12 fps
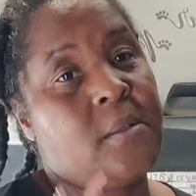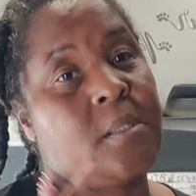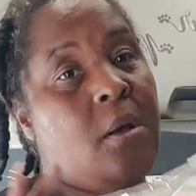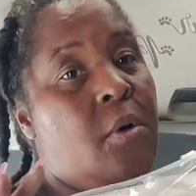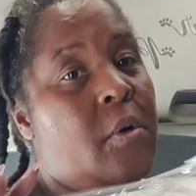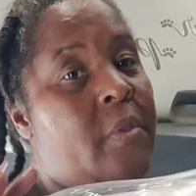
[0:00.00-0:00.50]

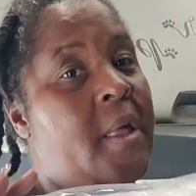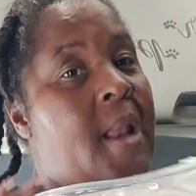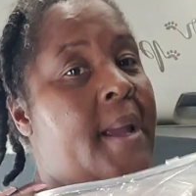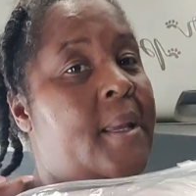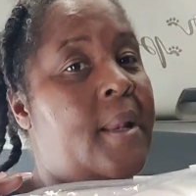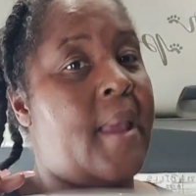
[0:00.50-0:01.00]
so that
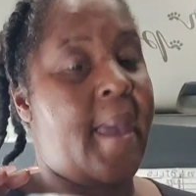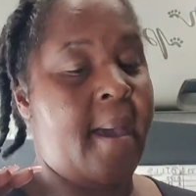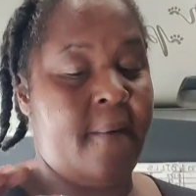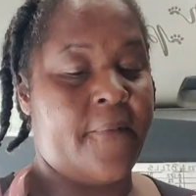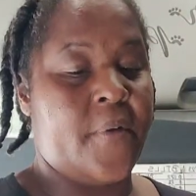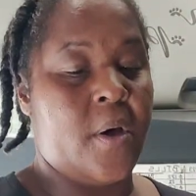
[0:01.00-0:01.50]
I can
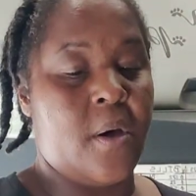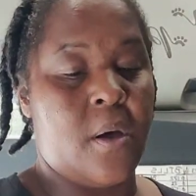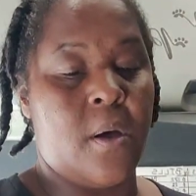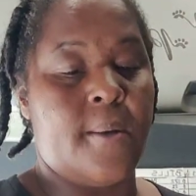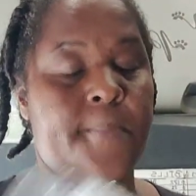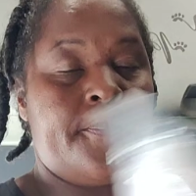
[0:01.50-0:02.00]
have
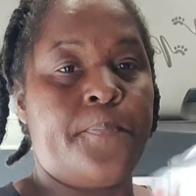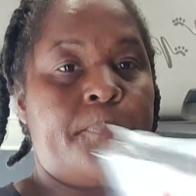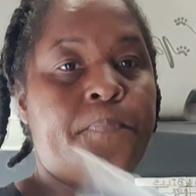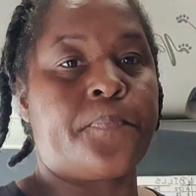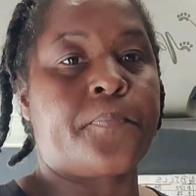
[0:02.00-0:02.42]
um,